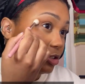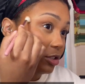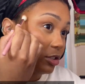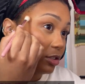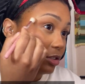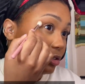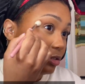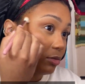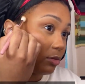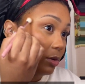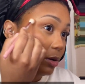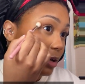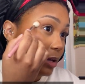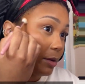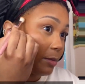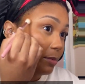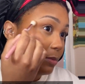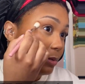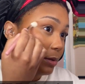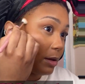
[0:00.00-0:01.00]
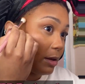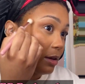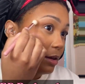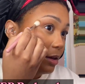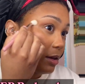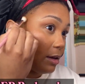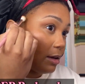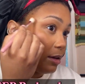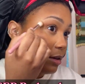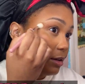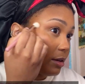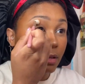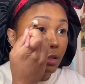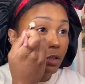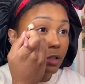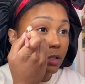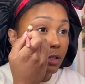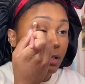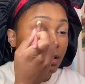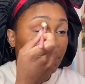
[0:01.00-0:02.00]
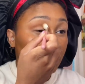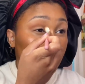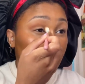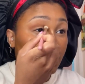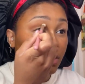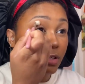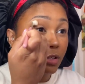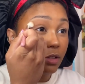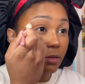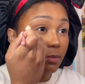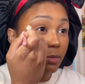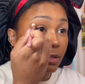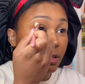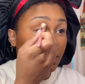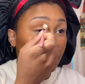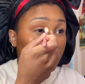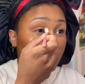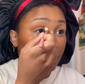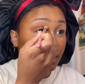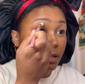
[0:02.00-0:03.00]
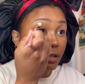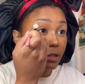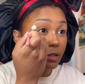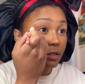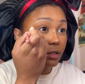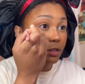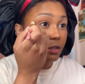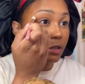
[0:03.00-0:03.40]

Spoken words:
just swipe. This is just the beginning.